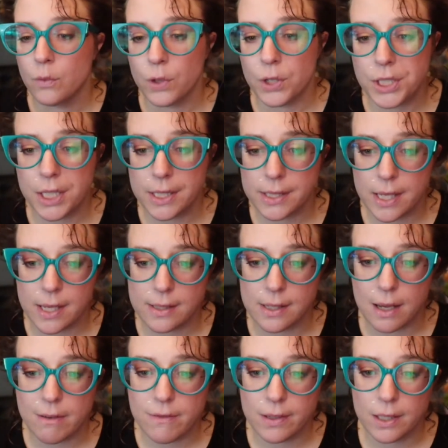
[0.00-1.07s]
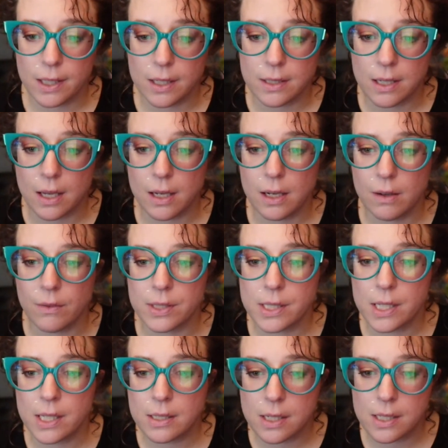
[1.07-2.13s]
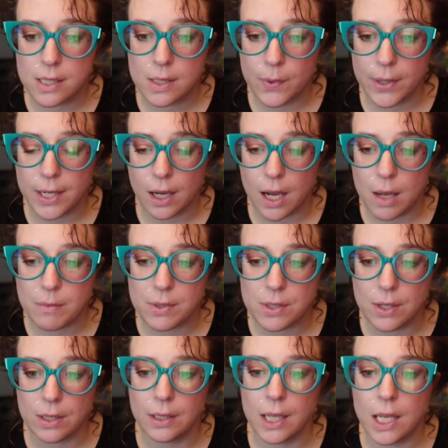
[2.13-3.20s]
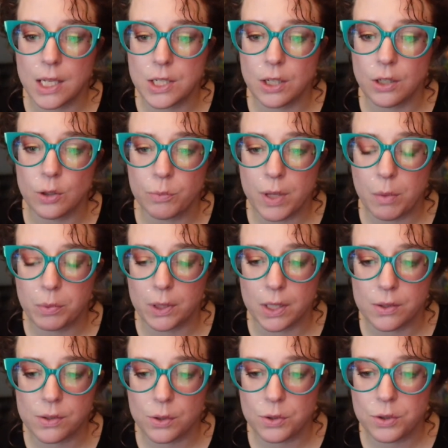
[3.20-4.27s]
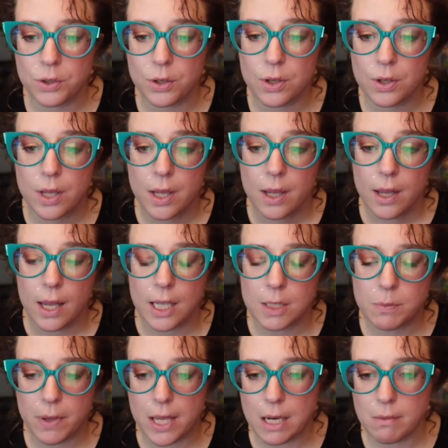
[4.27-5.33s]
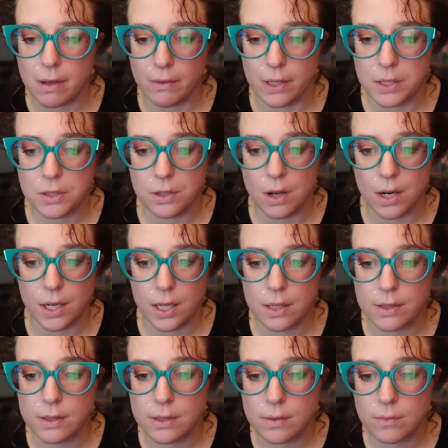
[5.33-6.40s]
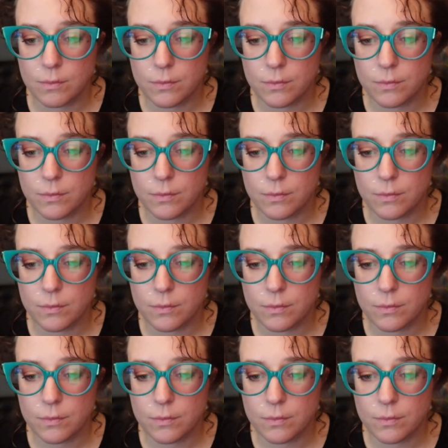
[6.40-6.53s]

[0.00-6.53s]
Rashida says, I feel a ton of resistance when it comes to engaging new people on social, expanding my reach and audience.